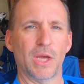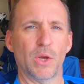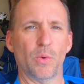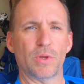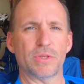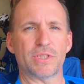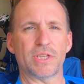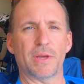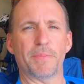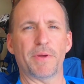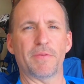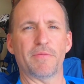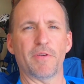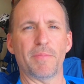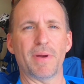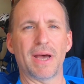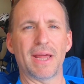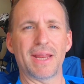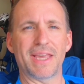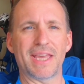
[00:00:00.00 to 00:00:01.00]
What's up,
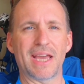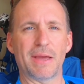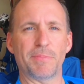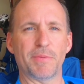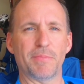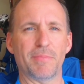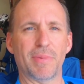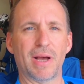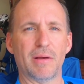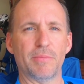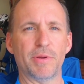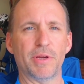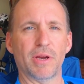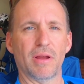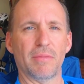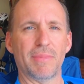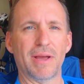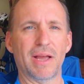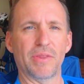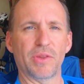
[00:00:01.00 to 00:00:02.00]
everybody? Captain Bob here.
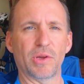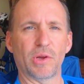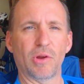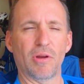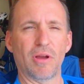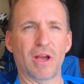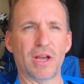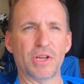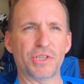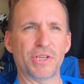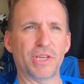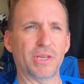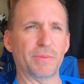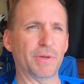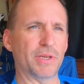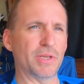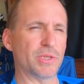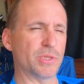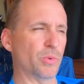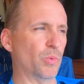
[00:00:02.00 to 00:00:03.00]
I'm out in the garage again
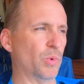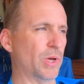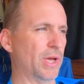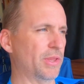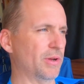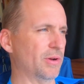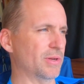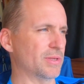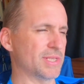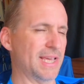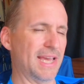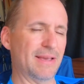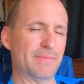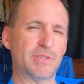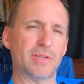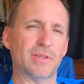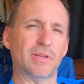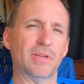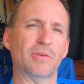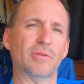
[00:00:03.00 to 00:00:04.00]
because the weather is
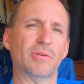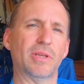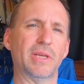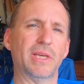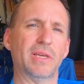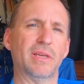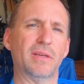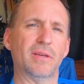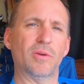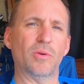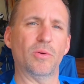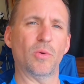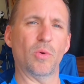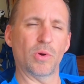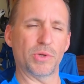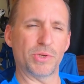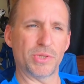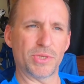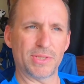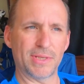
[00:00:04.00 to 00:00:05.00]
absolutely
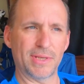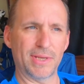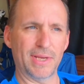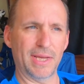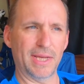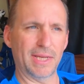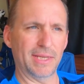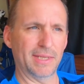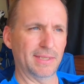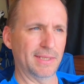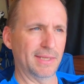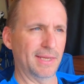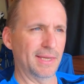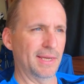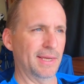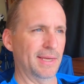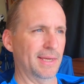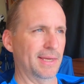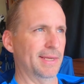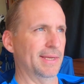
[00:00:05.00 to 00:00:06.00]
gorgeous today.
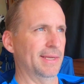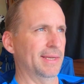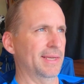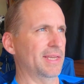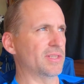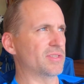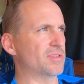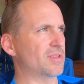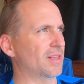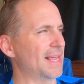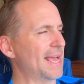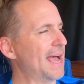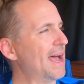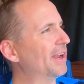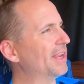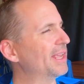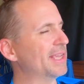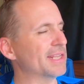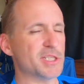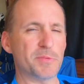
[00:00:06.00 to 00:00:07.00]
It's
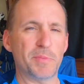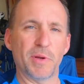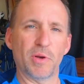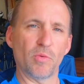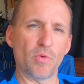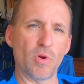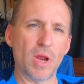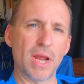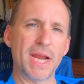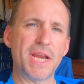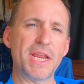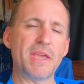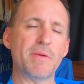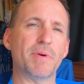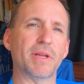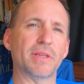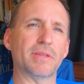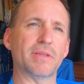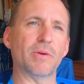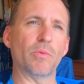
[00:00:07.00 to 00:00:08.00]
cloudy, it's been rainy,
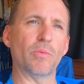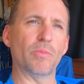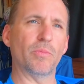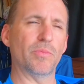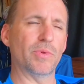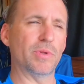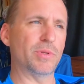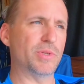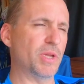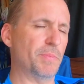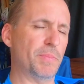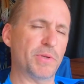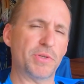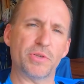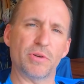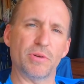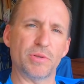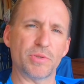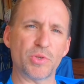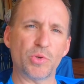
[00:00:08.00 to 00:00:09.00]
but the
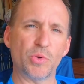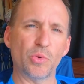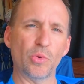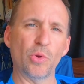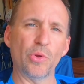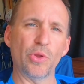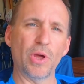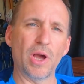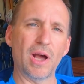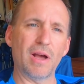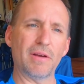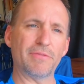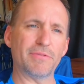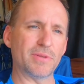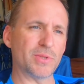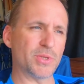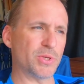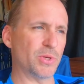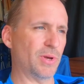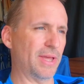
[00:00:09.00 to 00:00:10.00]
temperature has cooled off,
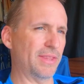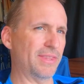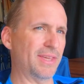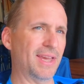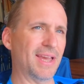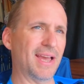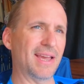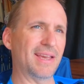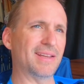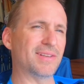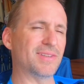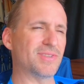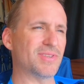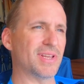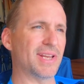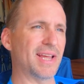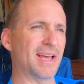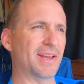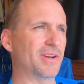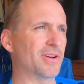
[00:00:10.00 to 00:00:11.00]
and so I think I could sit
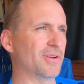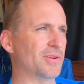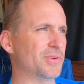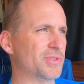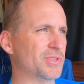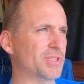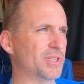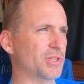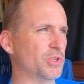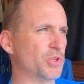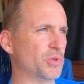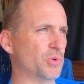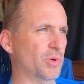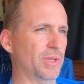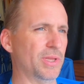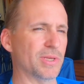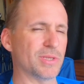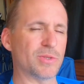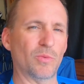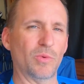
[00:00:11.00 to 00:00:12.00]
out here and just enjoy
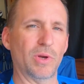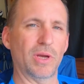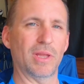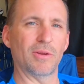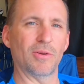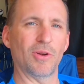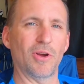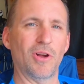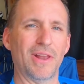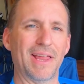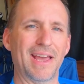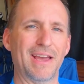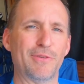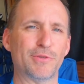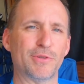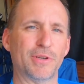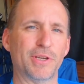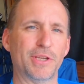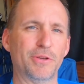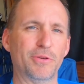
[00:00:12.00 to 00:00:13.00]
this weather all
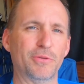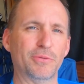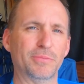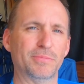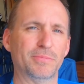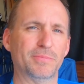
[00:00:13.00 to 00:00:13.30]
afternoon.